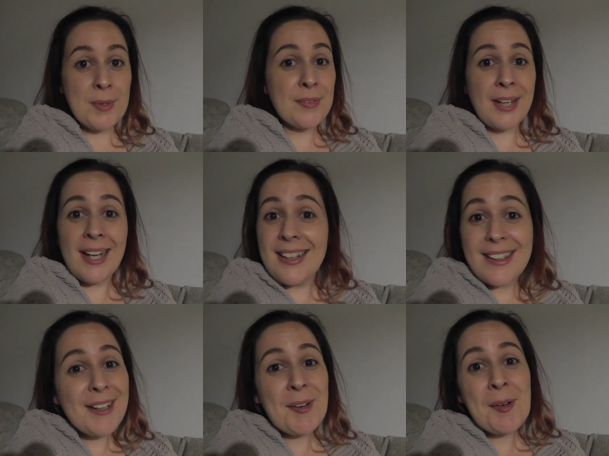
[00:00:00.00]
We're
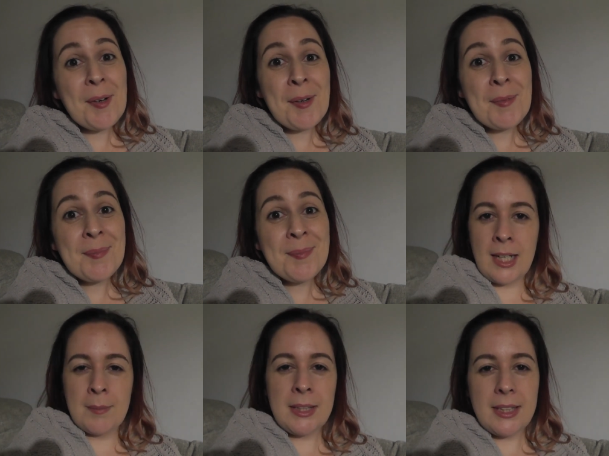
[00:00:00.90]
finally home.
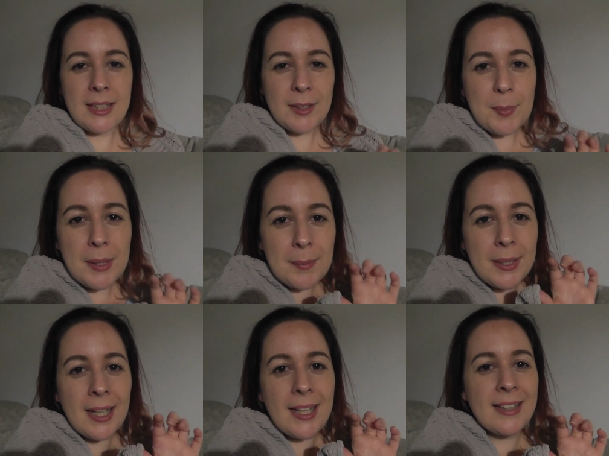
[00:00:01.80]
I'm a little bit
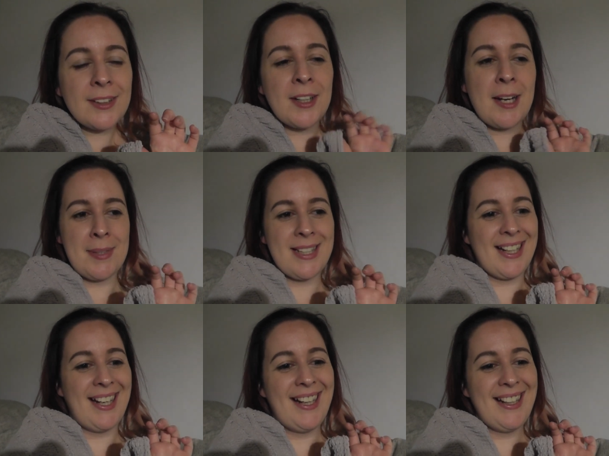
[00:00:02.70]
behind on Abby's
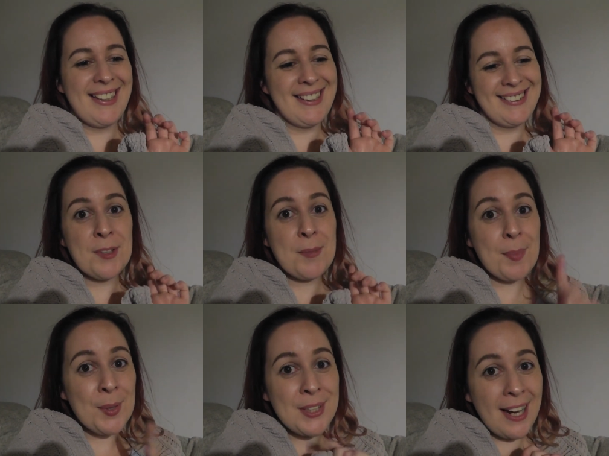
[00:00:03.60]
cake. We're
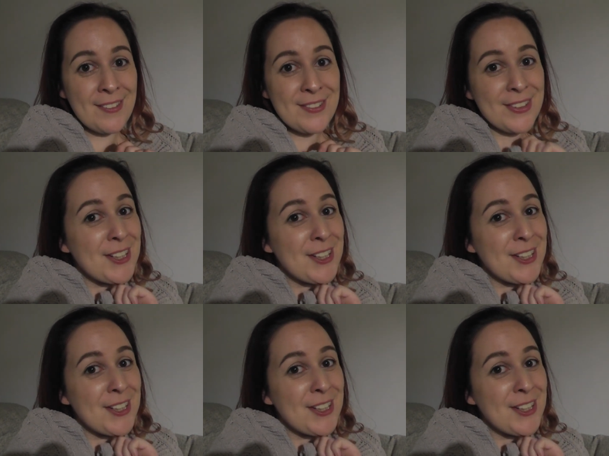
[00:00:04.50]
supposed to have it